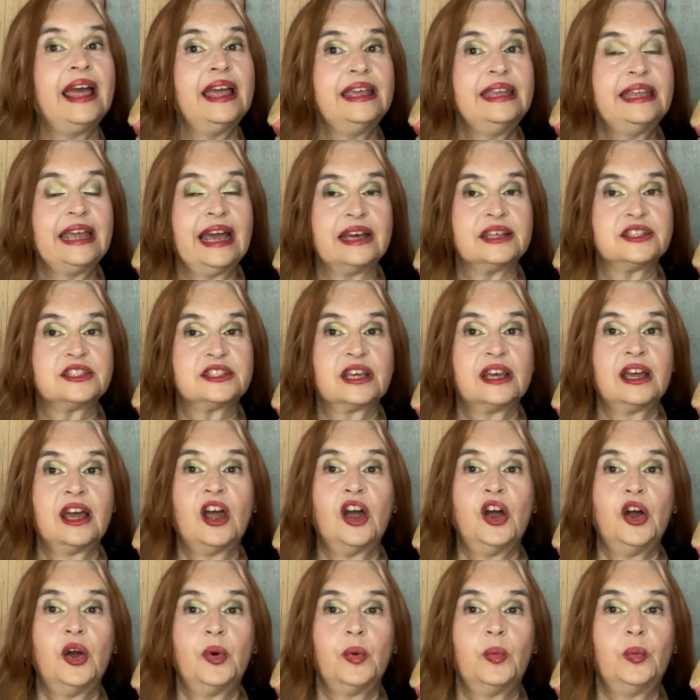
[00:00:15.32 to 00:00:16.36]
Yes,
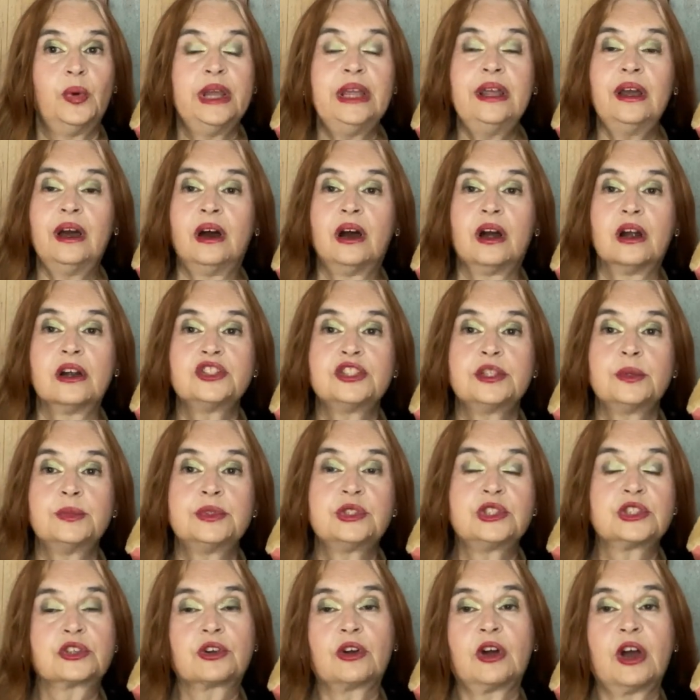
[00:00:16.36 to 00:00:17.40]
we are
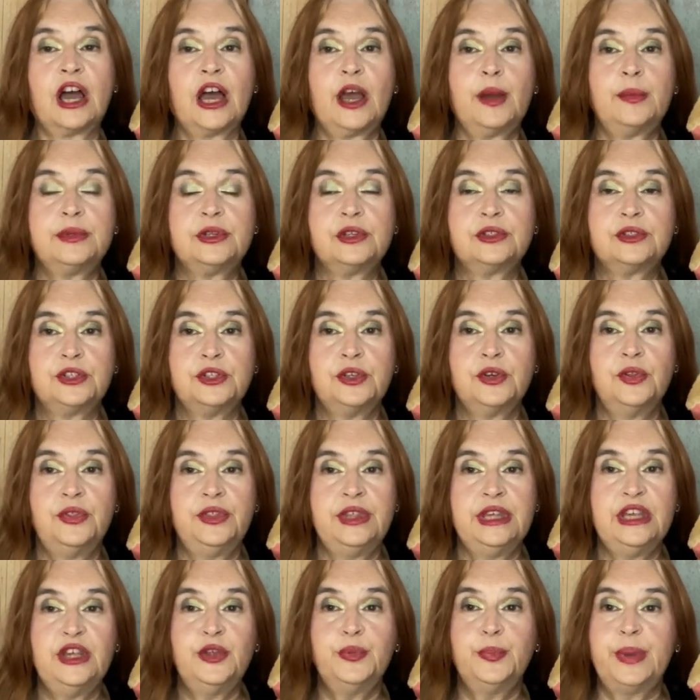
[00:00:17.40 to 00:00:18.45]
subscribed to
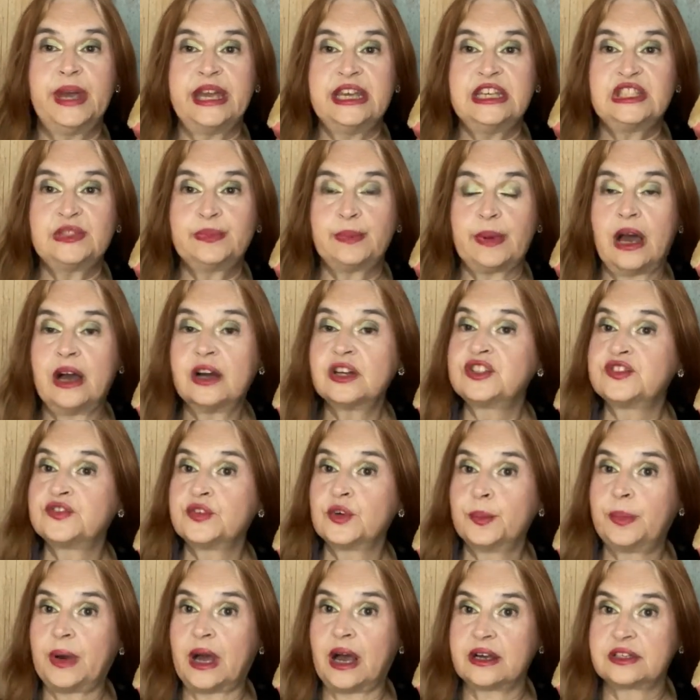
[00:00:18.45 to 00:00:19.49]
the base box
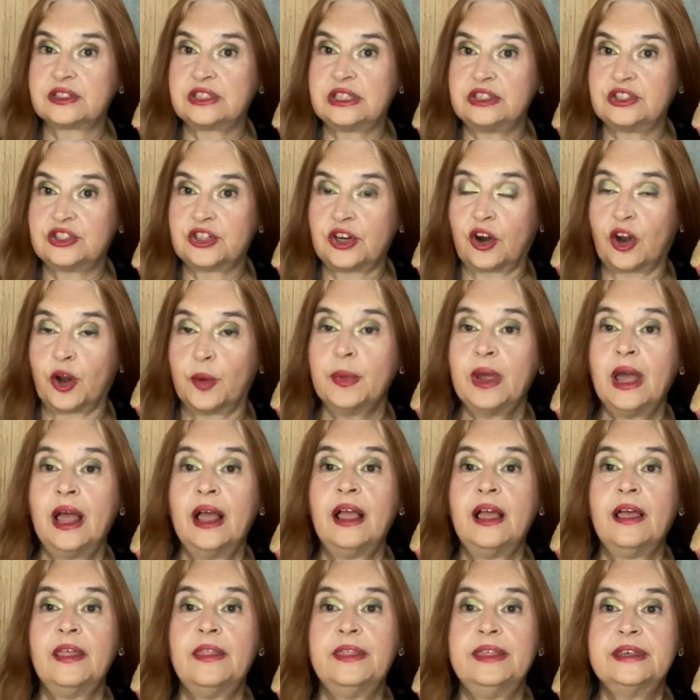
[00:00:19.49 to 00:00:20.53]
for BoxyCharm.
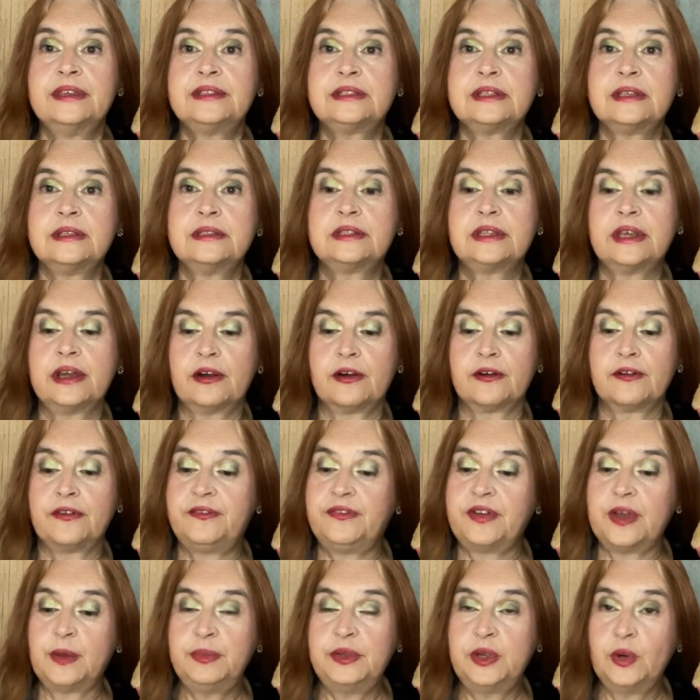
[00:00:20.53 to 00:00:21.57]
This is their
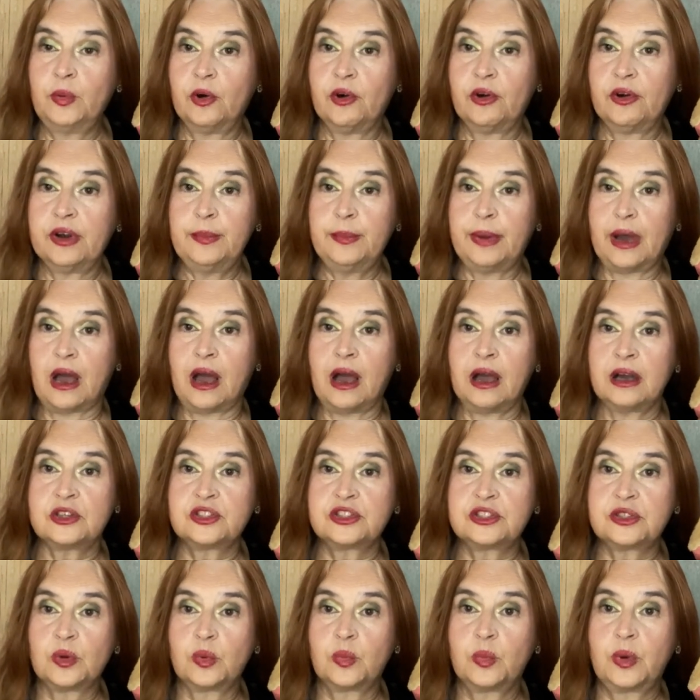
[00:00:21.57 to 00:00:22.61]
February
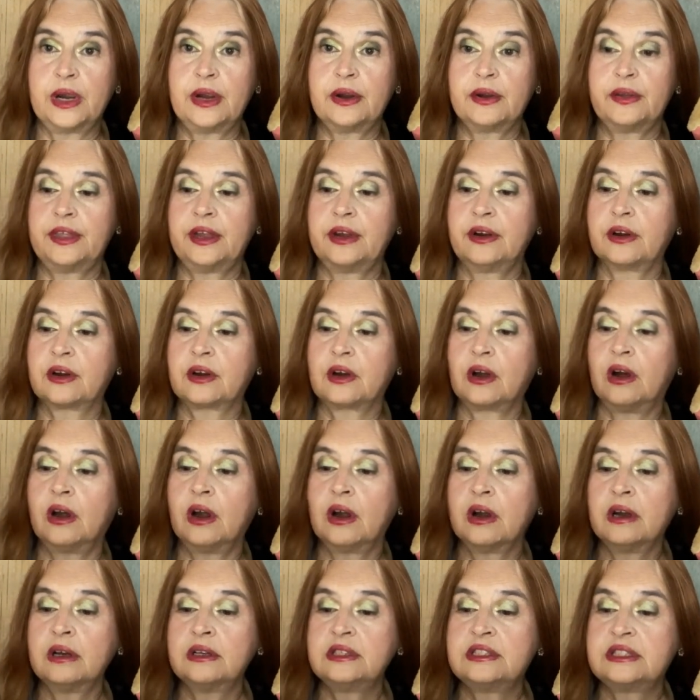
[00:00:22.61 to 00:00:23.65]
box where their
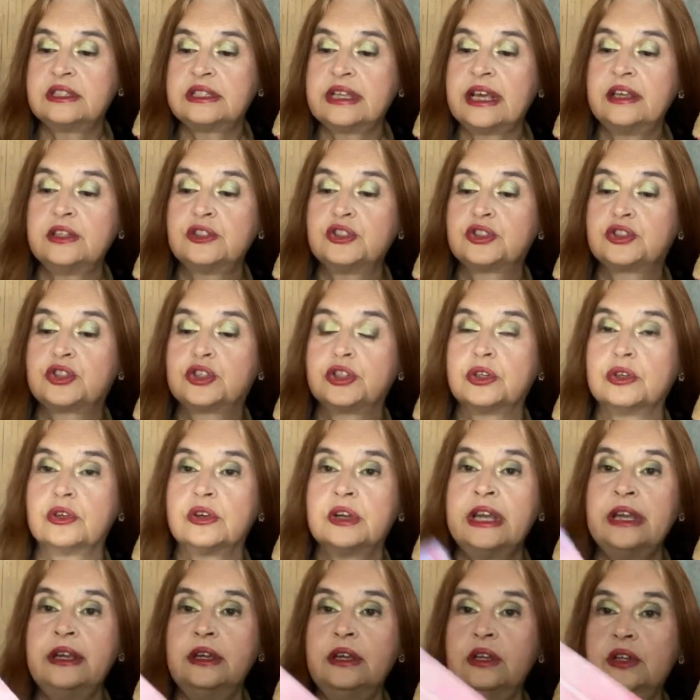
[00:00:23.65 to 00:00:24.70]
card says,
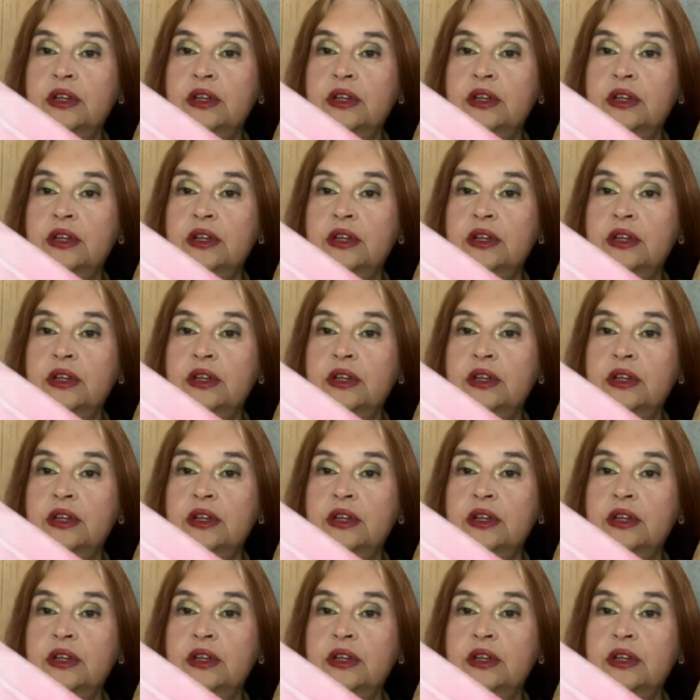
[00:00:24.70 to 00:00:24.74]
"Treat